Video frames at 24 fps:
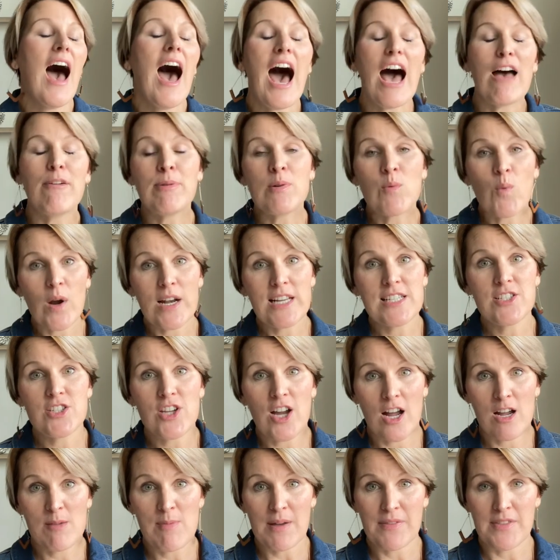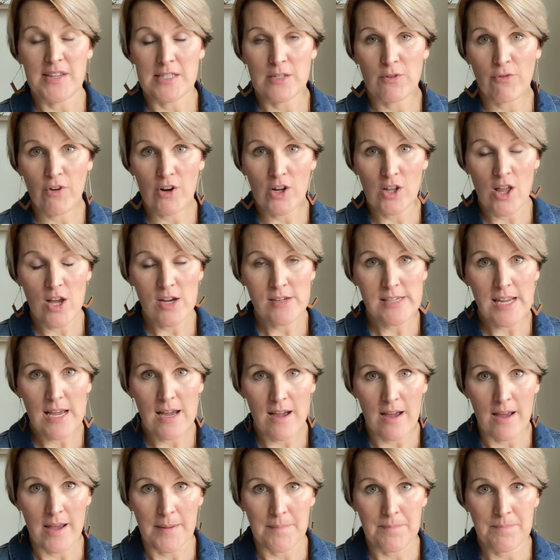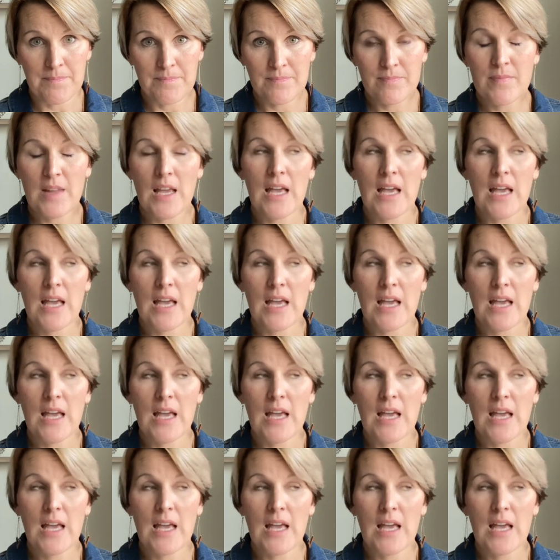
I've been wanting to talk about this for a long time.